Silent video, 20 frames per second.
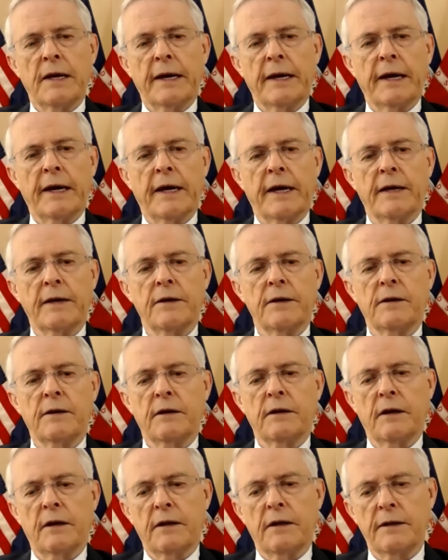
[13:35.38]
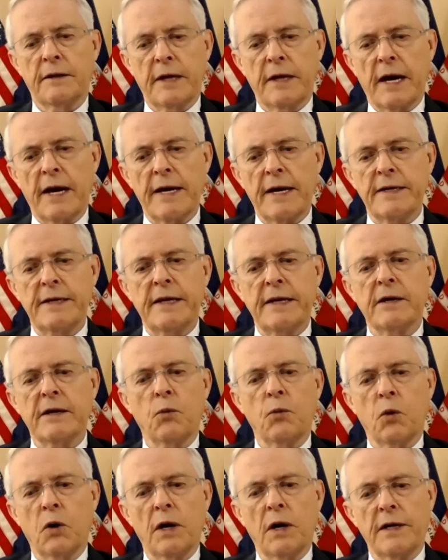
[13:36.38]
And the idea
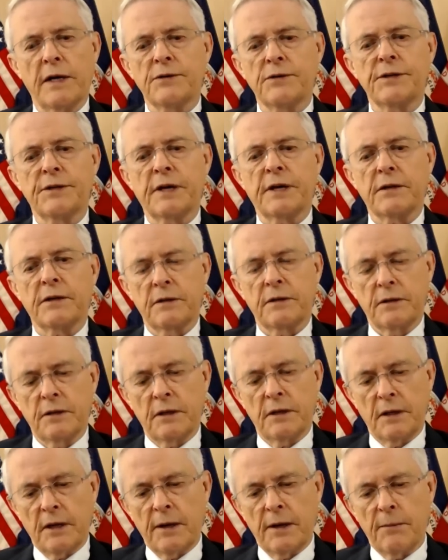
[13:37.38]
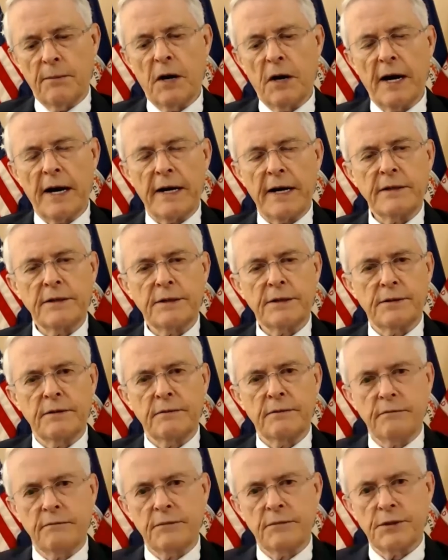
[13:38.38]
was that by
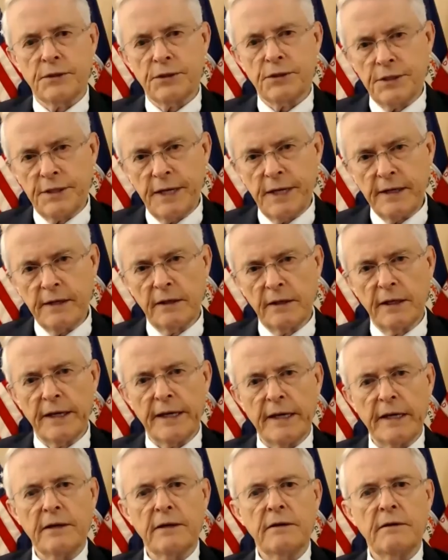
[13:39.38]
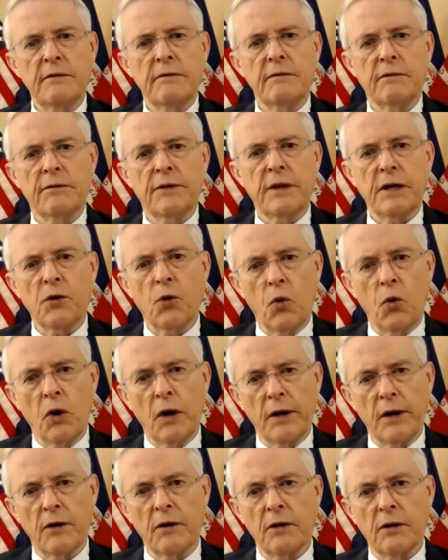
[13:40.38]
stealing the
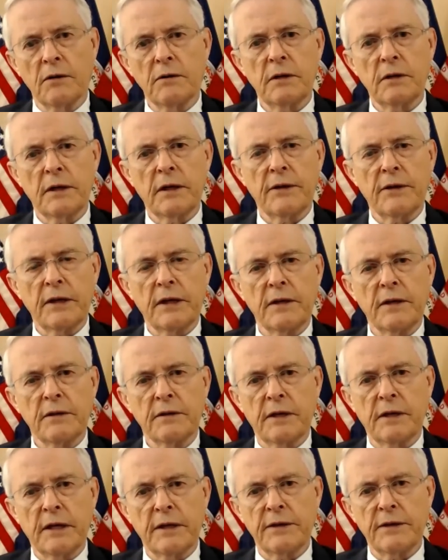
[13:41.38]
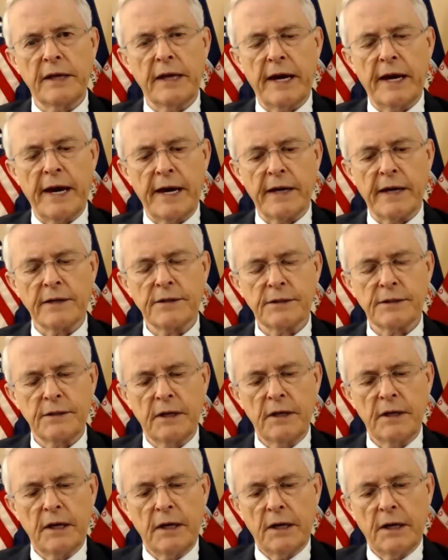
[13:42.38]
oil and the gas,
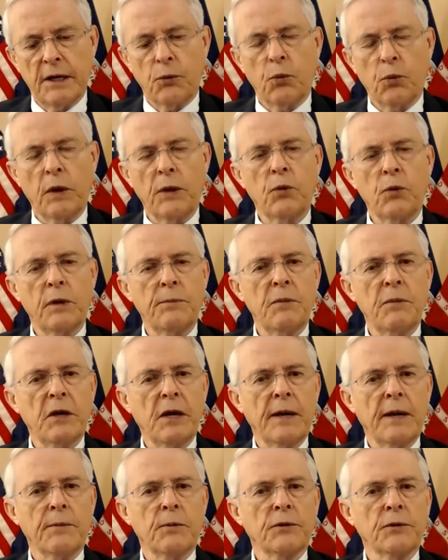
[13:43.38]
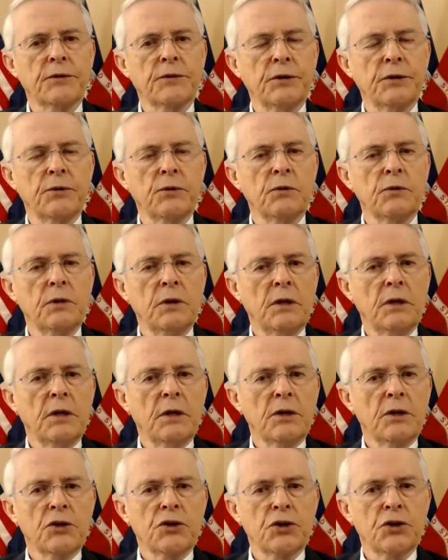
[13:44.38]
we would be able to
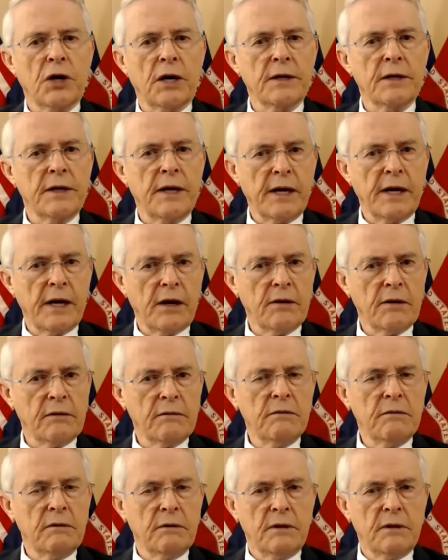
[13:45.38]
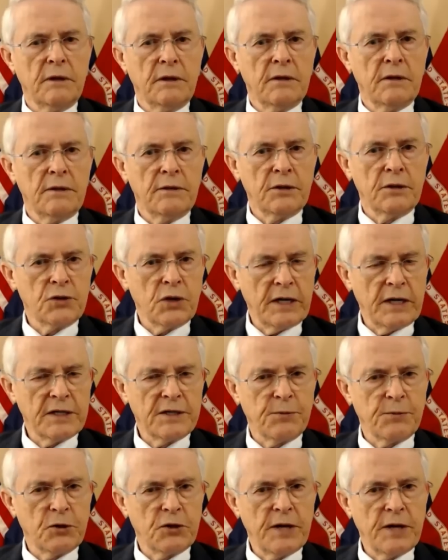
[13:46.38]
shut down the
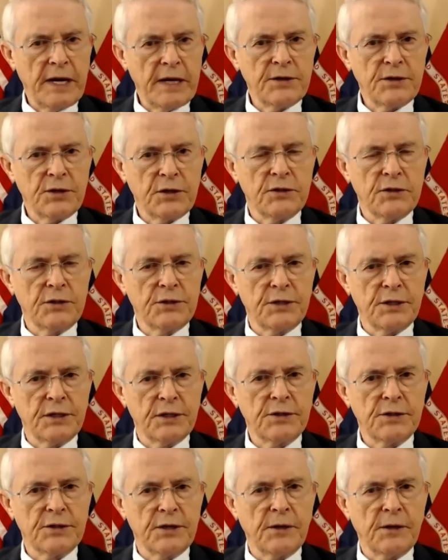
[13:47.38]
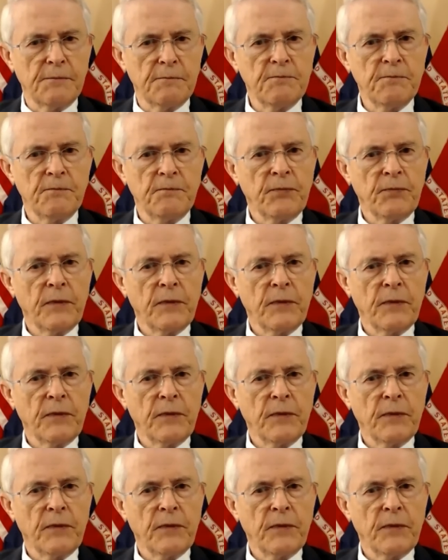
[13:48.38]
transportation system.